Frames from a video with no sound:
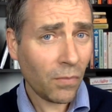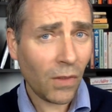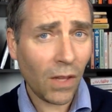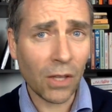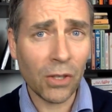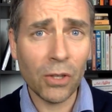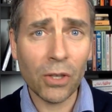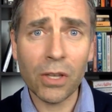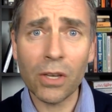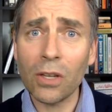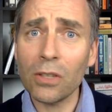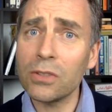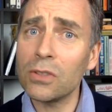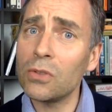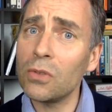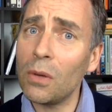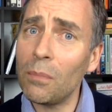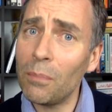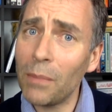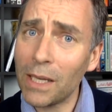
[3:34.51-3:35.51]
You can also do
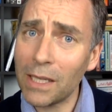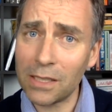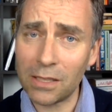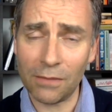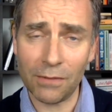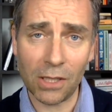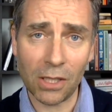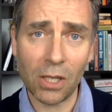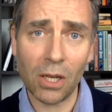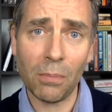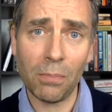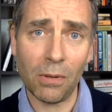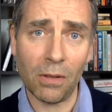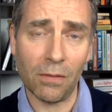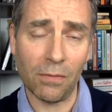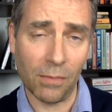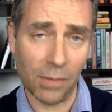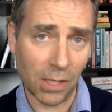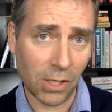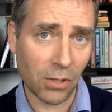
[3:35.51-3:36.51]
a mix of a couple of
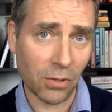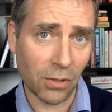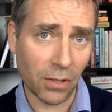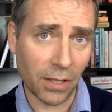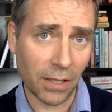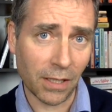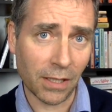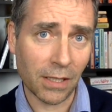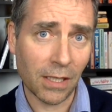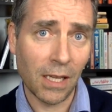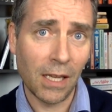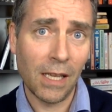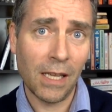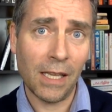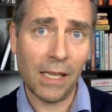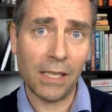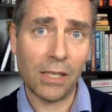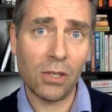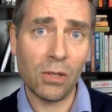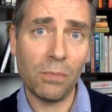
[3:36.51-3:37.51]
maturities.
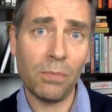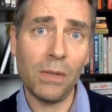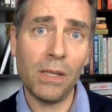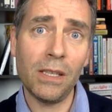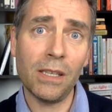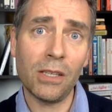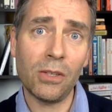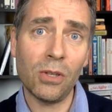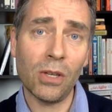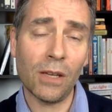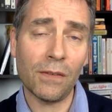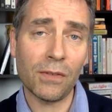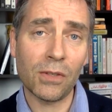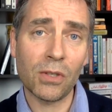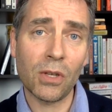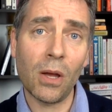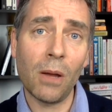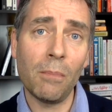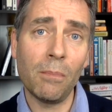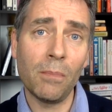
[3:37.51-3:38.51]
It could be that you have
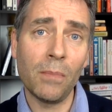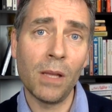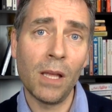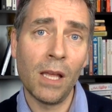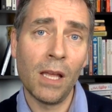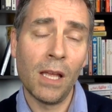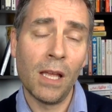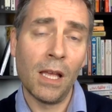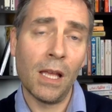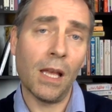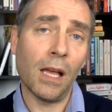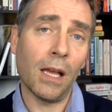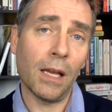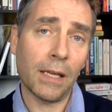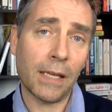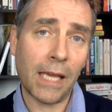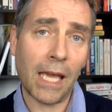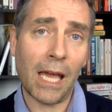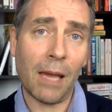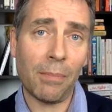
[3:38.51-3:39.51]
some
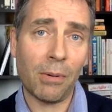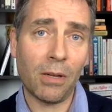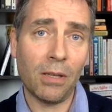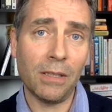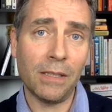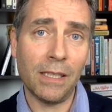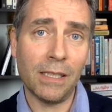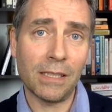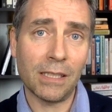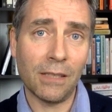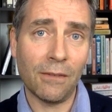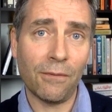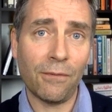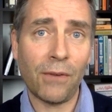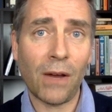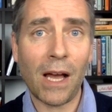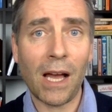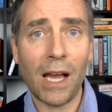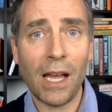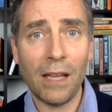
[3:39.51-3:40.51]
capital needs in
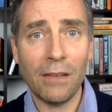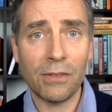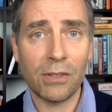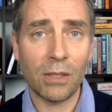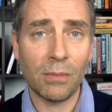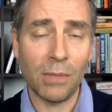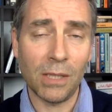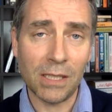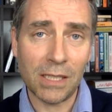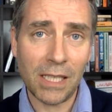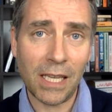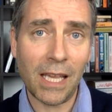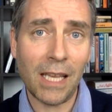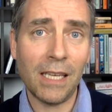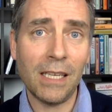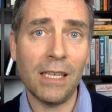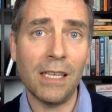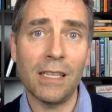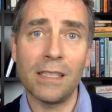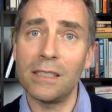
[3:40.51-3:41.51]
5, some in 10
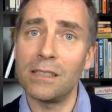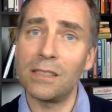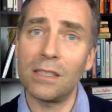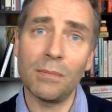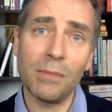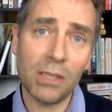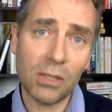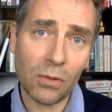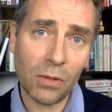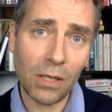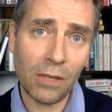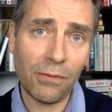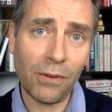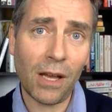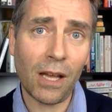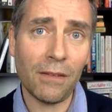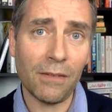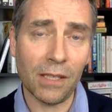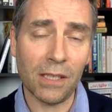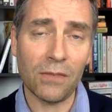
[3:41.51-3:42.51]
years, and some in
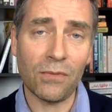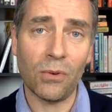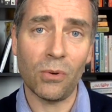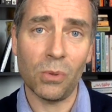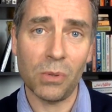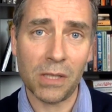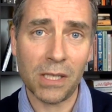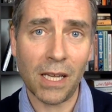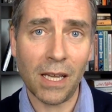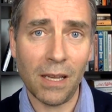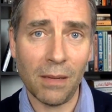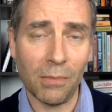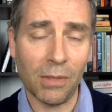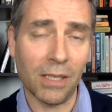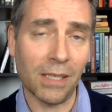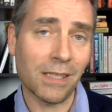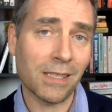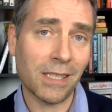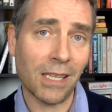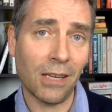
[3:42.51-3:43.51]
25 years for retirement,
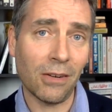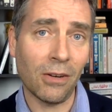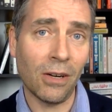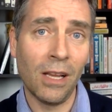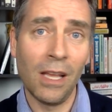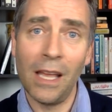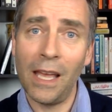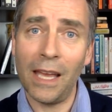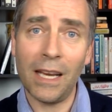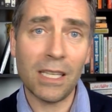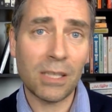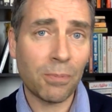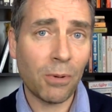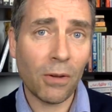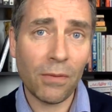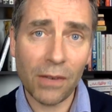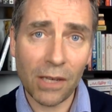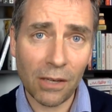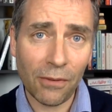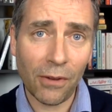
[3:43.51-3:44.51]
etc. And it's
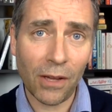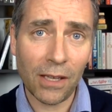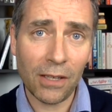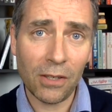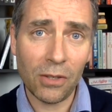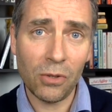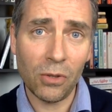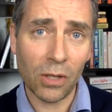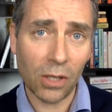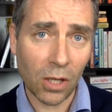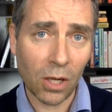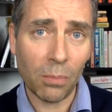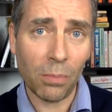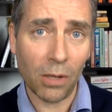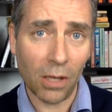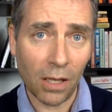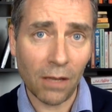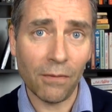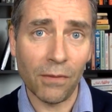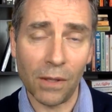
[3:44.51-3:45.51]
perfectly fine to do a couple
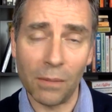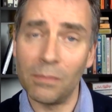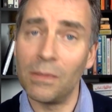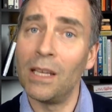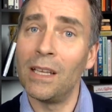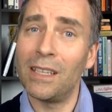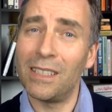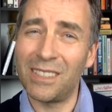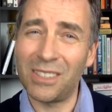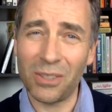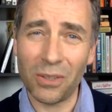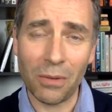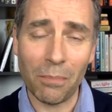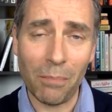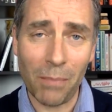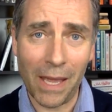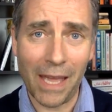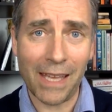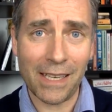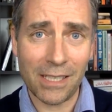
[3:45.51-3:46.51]
of them and sort of
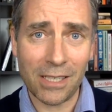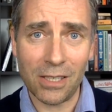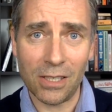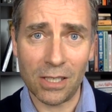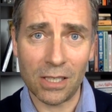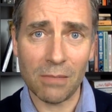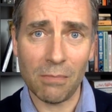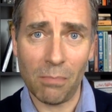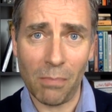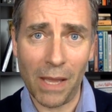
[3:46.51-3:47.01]
matches